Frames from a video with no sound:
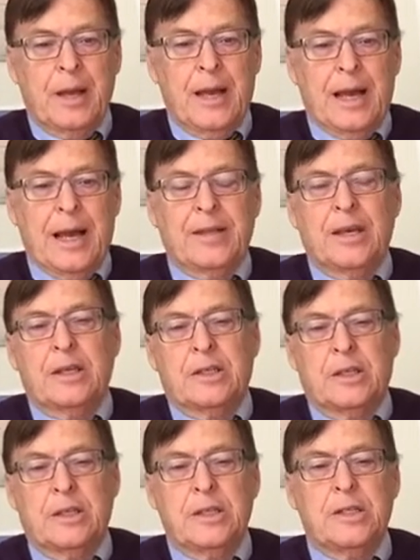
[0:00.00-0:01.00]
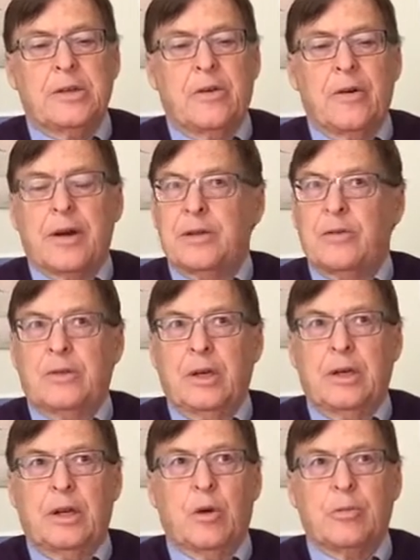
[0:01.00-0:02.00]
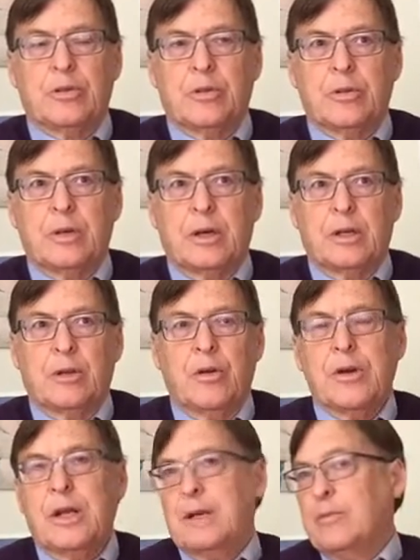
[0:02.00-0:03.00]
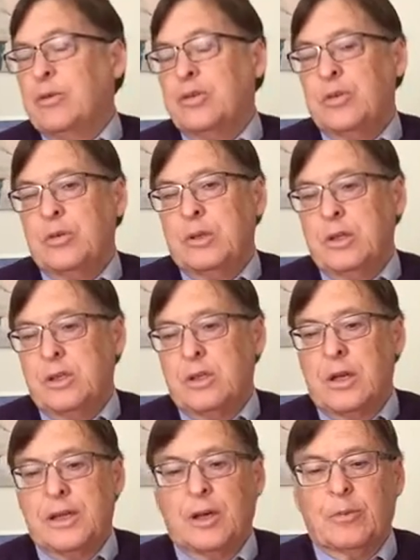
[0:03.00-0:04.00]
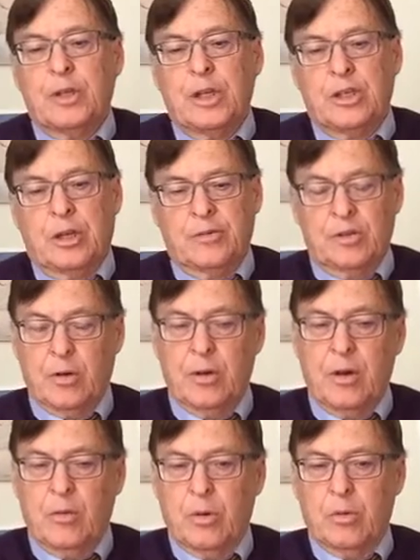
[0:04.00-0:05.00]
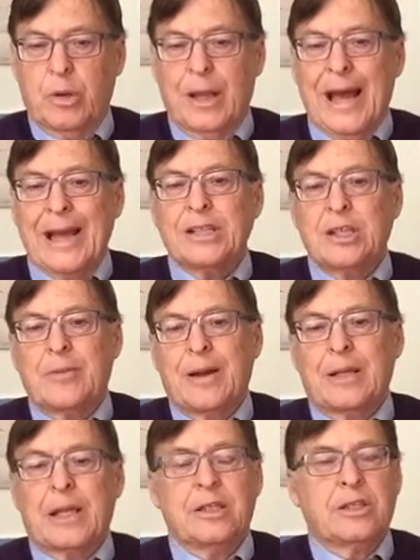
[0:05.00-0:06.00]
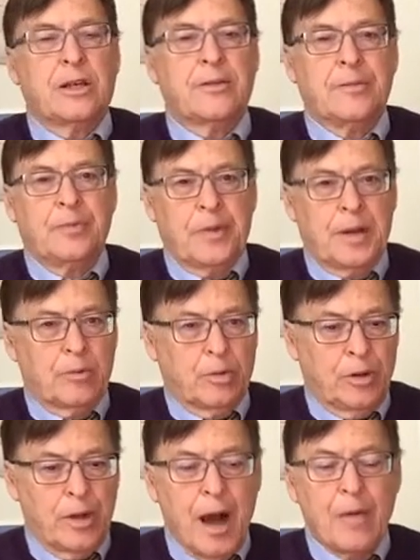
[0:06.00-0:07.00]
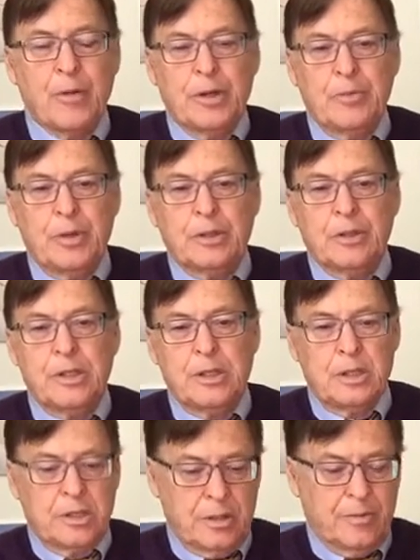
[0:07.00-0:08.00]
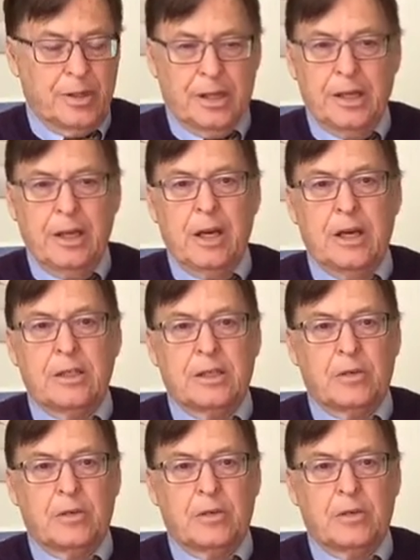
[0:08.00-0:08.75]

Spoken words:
I think it's unnecessary. I don't think it helps learning. It most certainly does not help teaching. So we're relaxed about that stuff. I will not run a penalty system in any case.